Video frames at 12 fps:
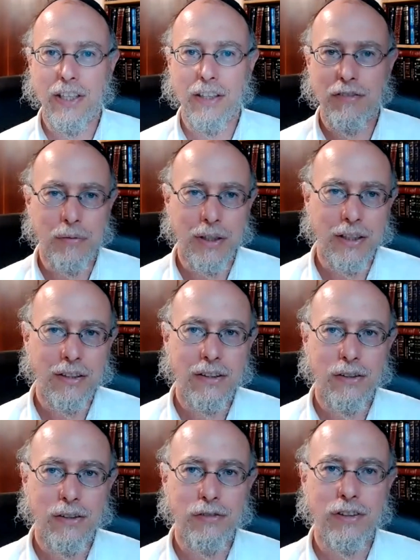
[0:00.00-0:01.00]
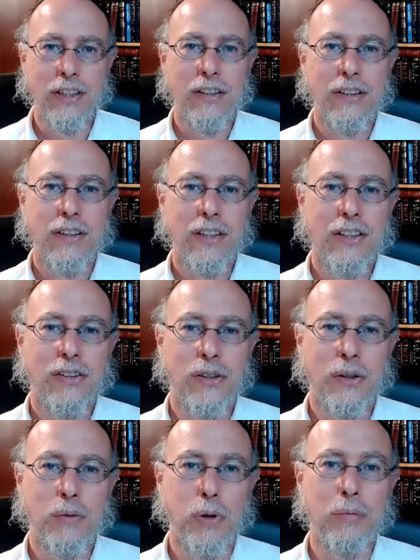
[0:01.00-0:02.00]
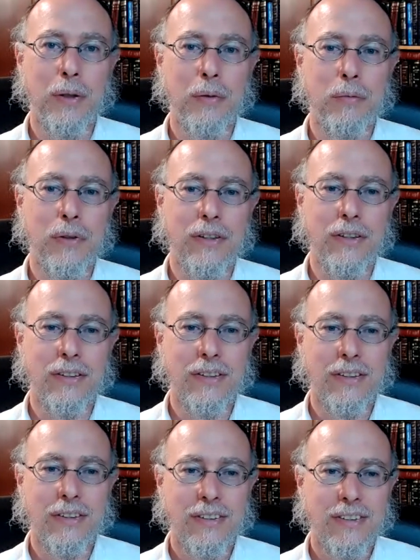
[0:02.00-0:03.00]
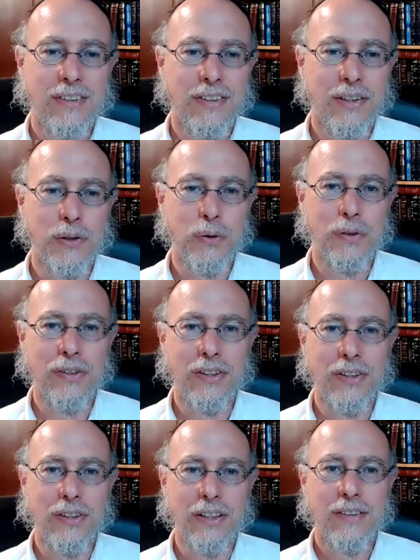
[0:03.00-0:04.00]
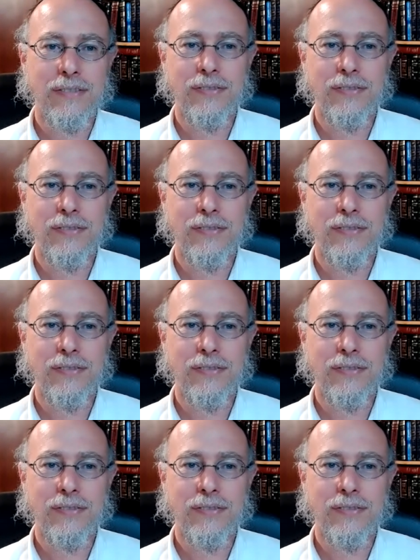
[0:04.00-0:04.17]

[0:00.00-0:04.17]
see everybody, hopefully, or more people than I usually see.